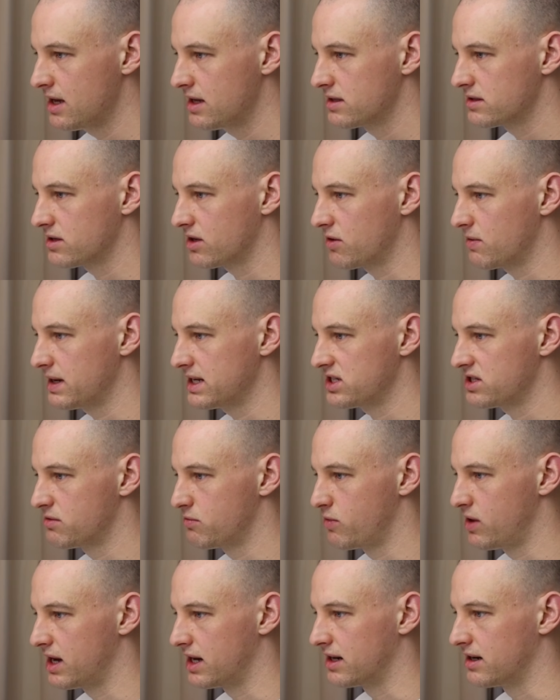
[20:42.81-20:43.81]
So question
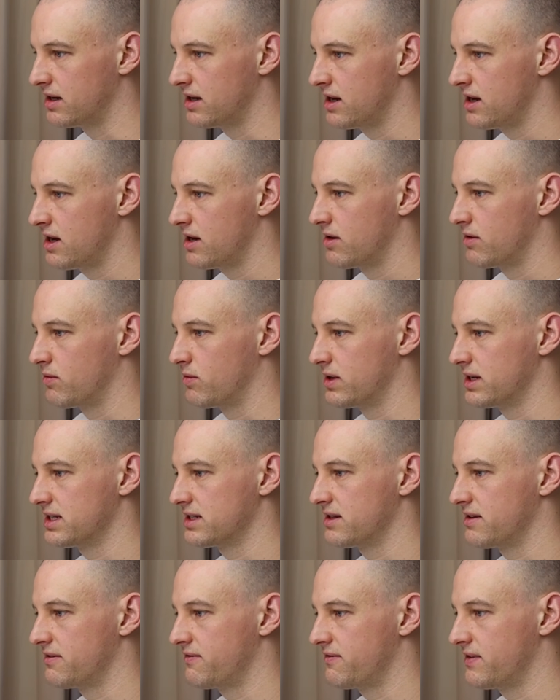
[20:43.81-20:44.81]
1, what is
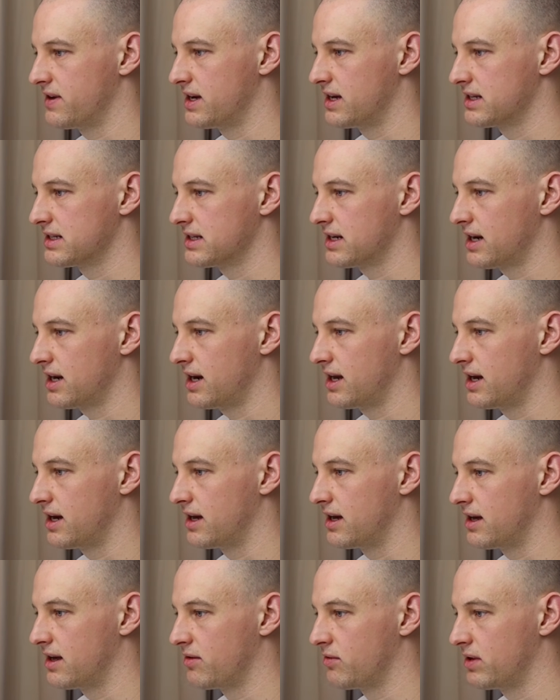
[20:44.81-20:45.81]
the first
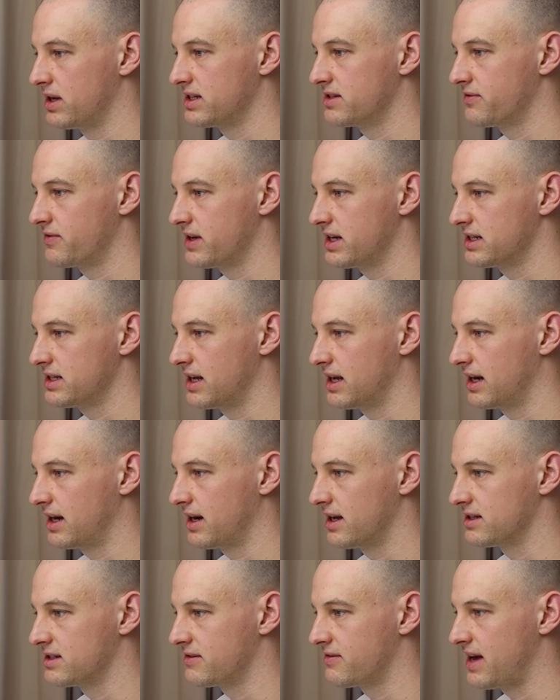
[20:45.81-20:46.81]
line
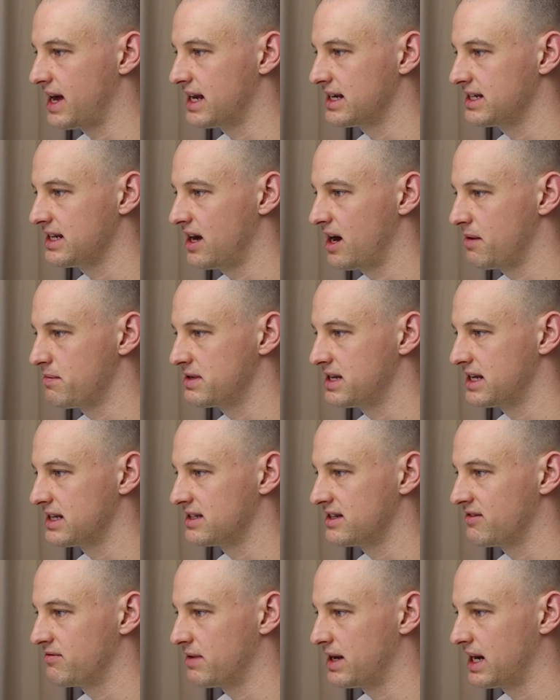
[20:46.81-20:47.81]
class of
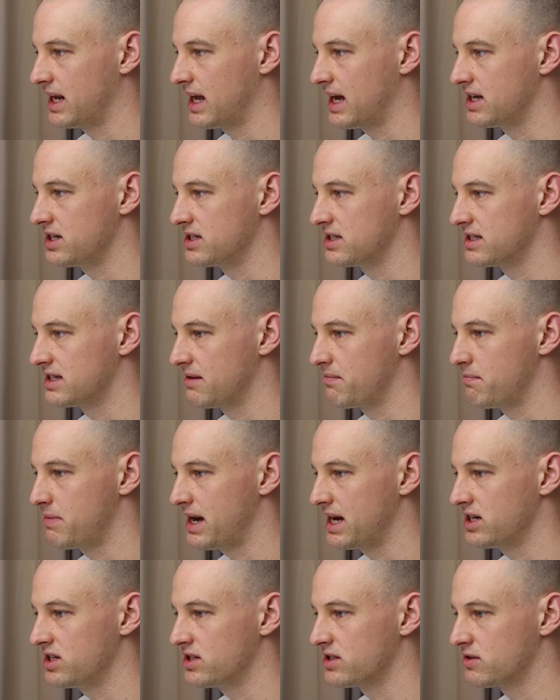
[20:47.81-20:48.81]
antihypertensive medications in
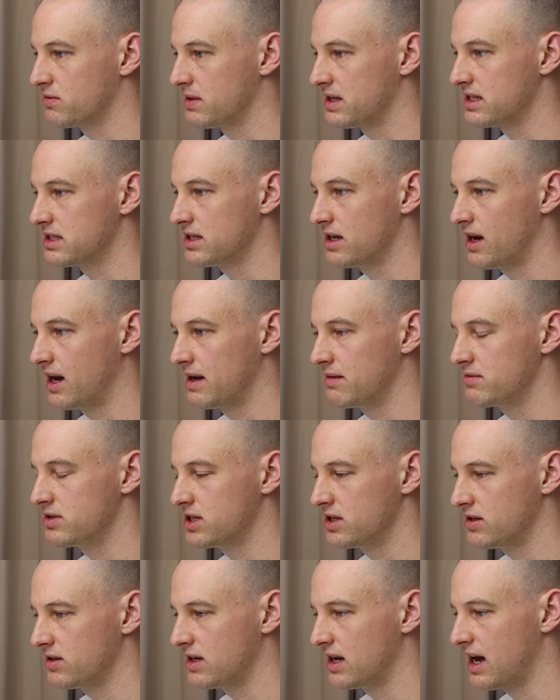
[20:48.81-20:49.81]
patients with type
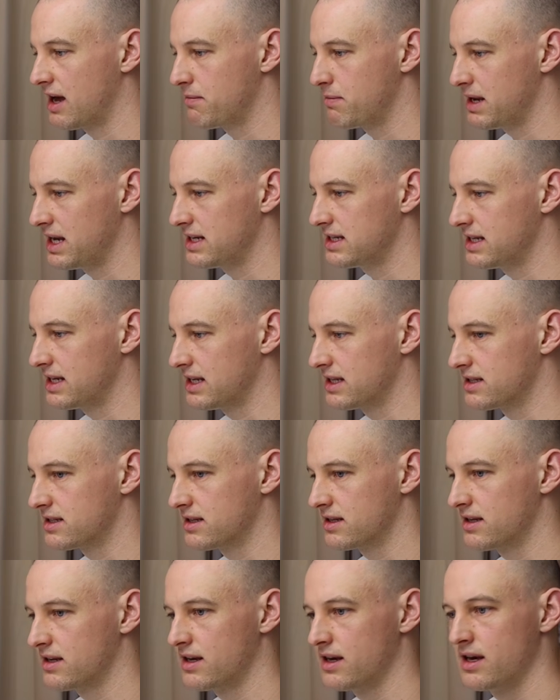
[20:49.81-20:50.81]
2 diabetes?
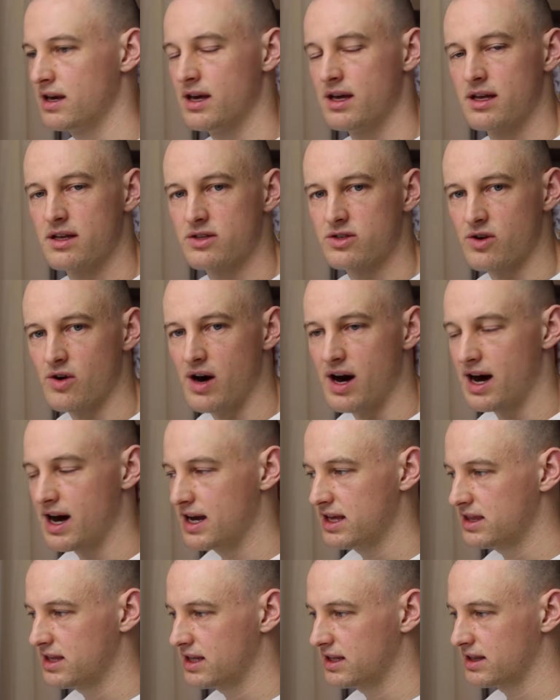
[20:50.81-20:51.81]
So I
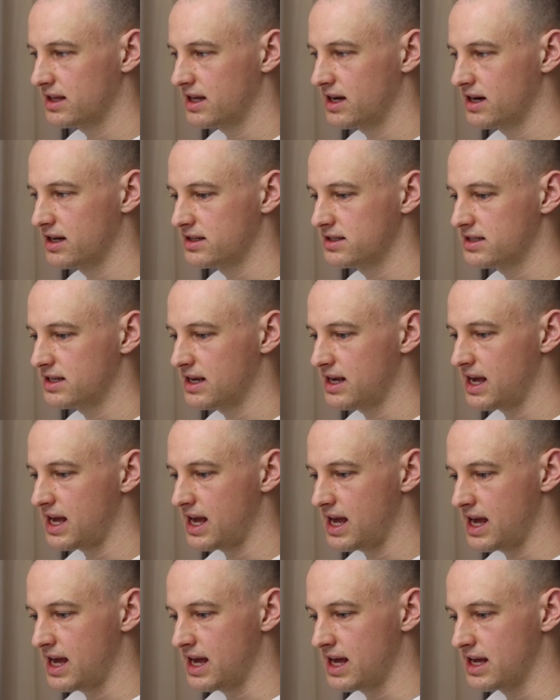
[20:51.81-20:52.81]
think the answer
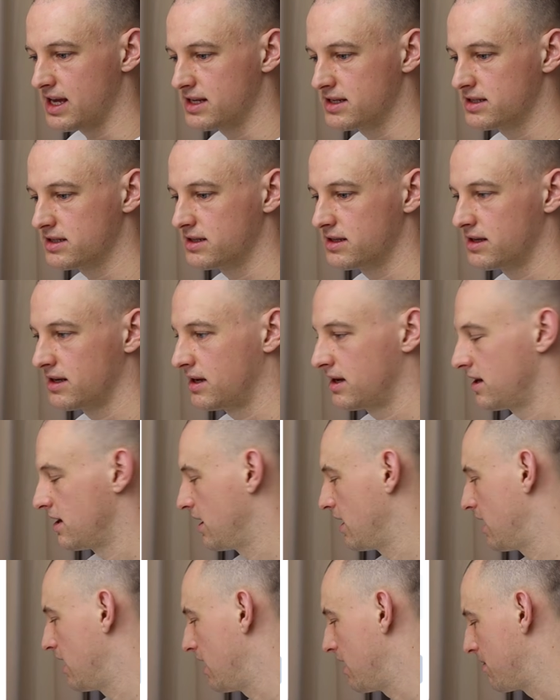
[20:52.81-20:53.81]
is,
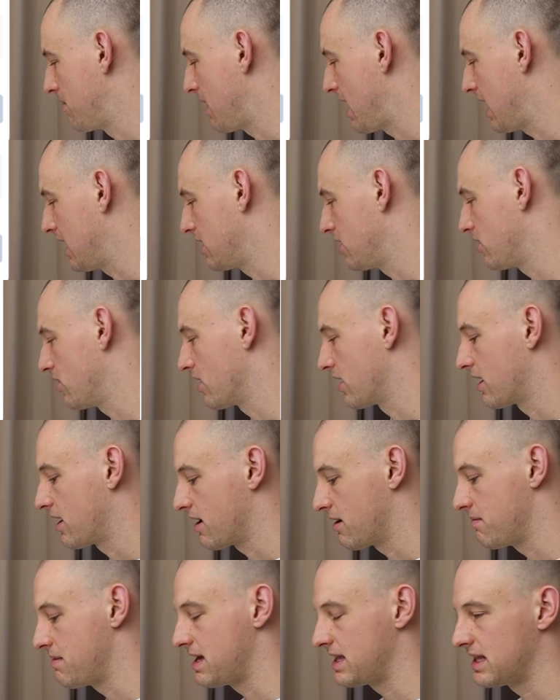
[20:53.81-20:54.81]
and you can
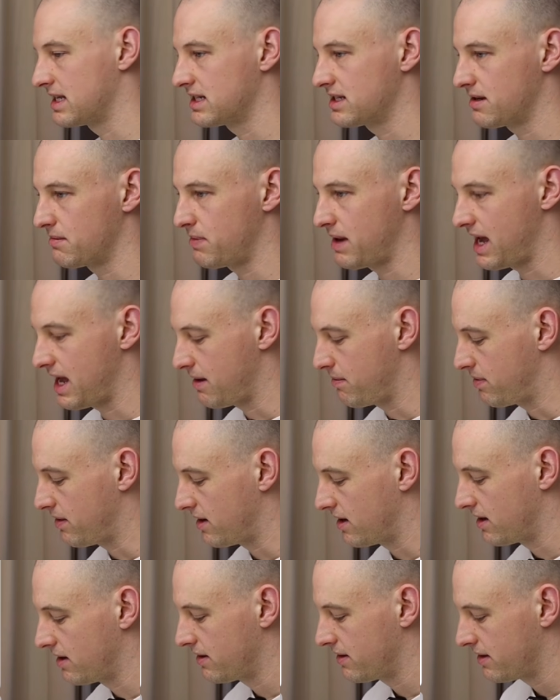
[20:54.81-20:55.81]
commit this to
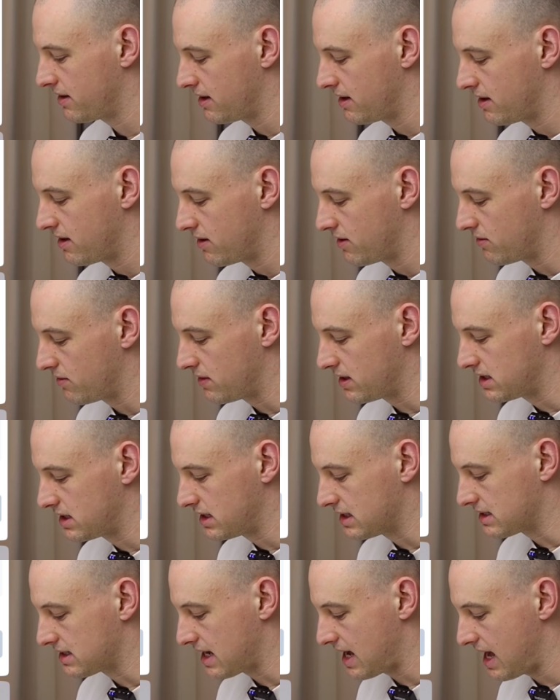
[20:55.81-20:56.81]
paper, which
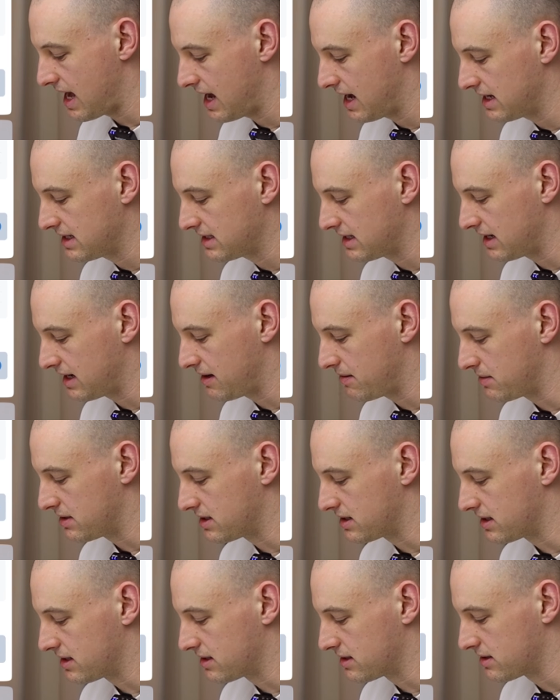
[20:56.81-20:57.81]
is ACE
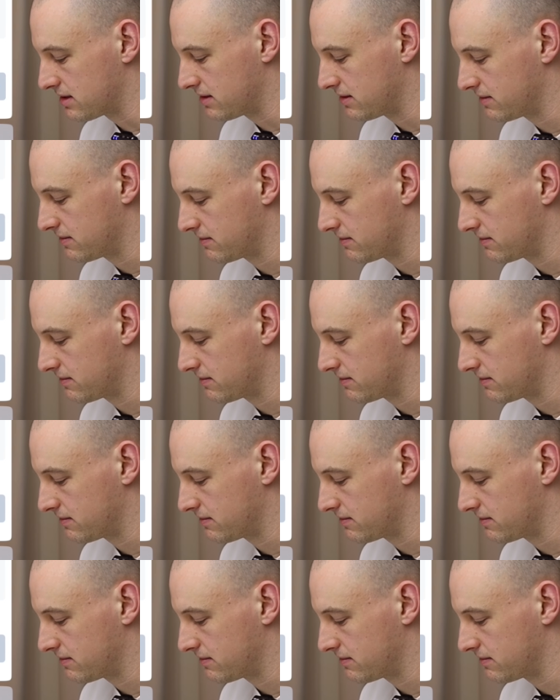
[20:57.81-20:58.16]
inhibitors.